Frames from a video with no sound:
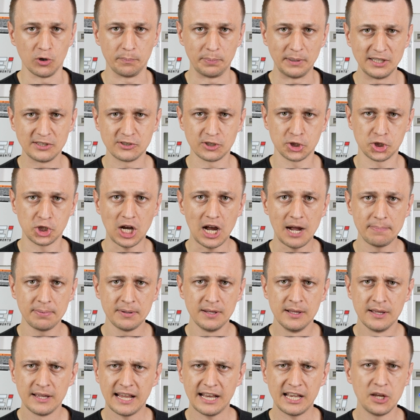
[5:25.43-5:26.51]
a pizza shop
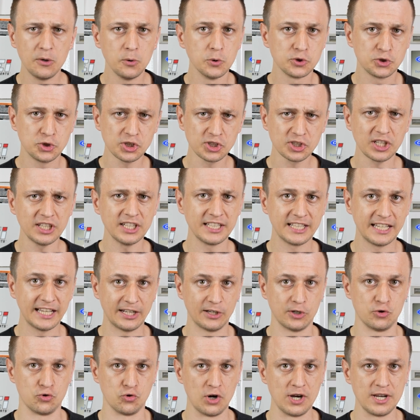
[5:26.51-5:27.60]
and he was just gonna get
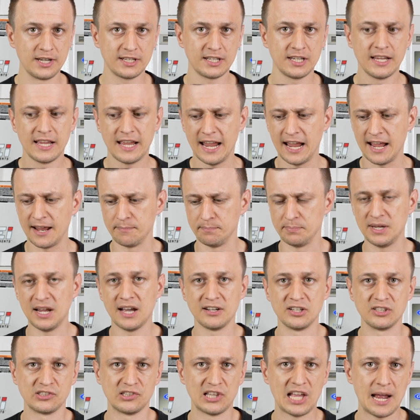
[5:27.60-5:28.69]
a drink and be
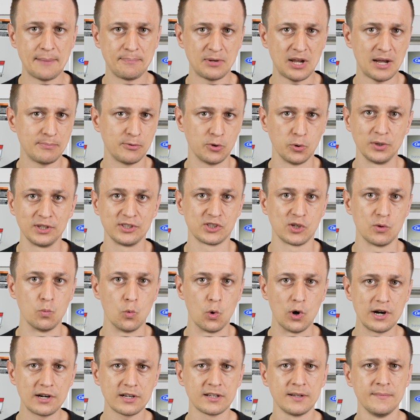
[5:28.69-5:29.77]
on his laptop doing some
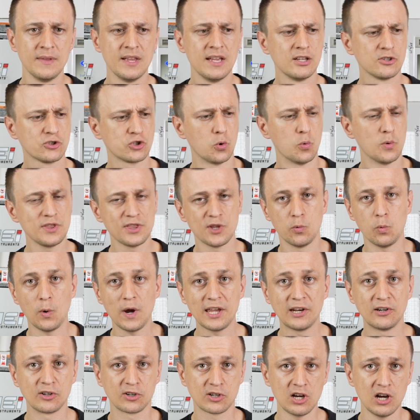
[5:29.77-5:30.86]
work, so when the
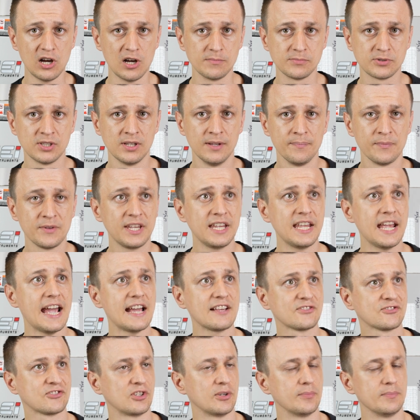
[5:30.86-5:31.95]
waiter comes, he
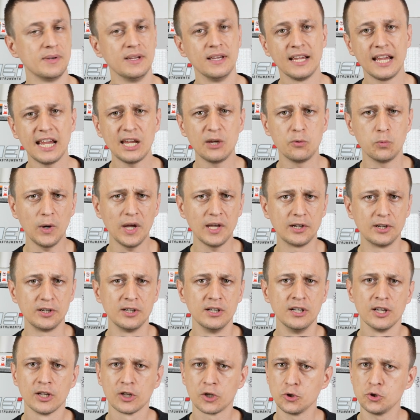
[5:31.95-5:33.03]
asks him, hey
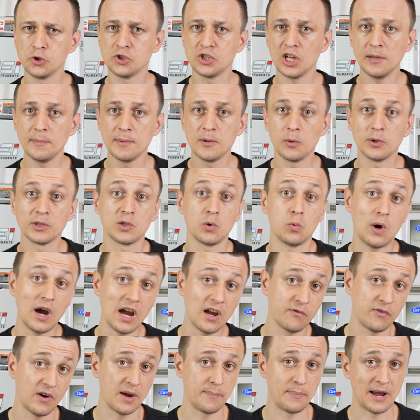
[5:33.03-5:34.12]
waiter, could you tell me what the
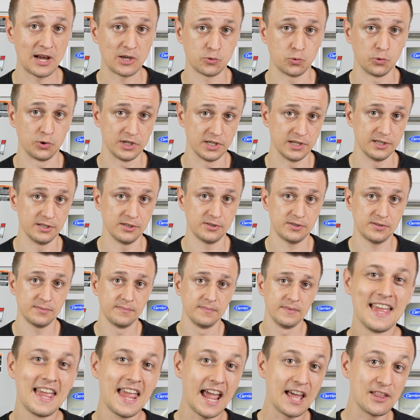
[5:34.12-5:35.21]
Wi-Fi password is?
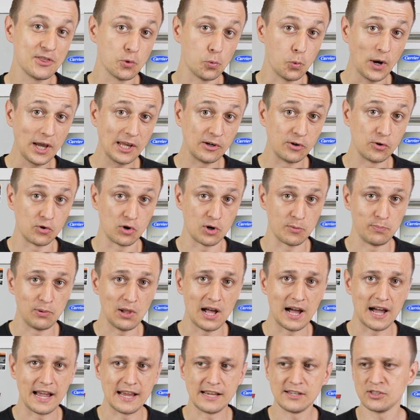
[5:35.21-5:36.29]
And the waiter
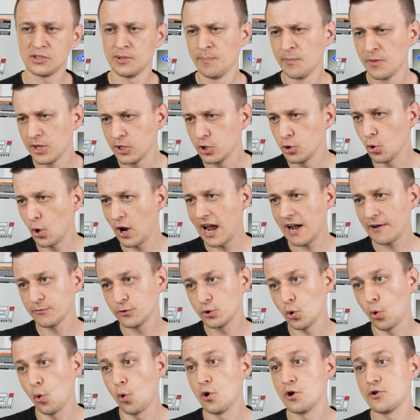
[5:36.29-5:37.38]
replies, you have
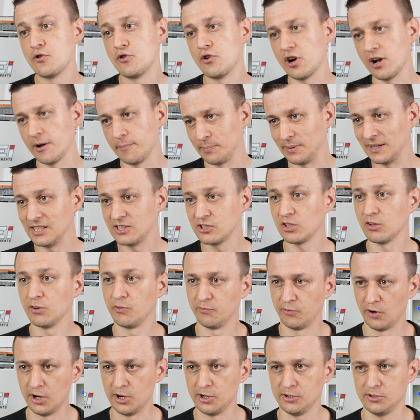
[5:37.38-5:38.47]
to order a pizza
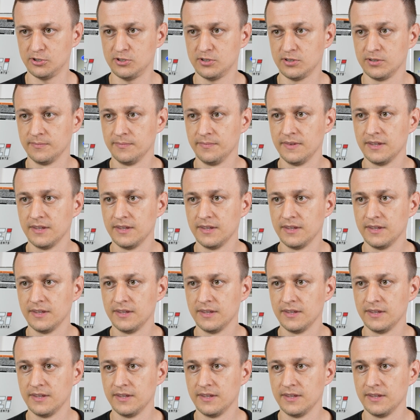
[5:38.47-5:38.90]
first.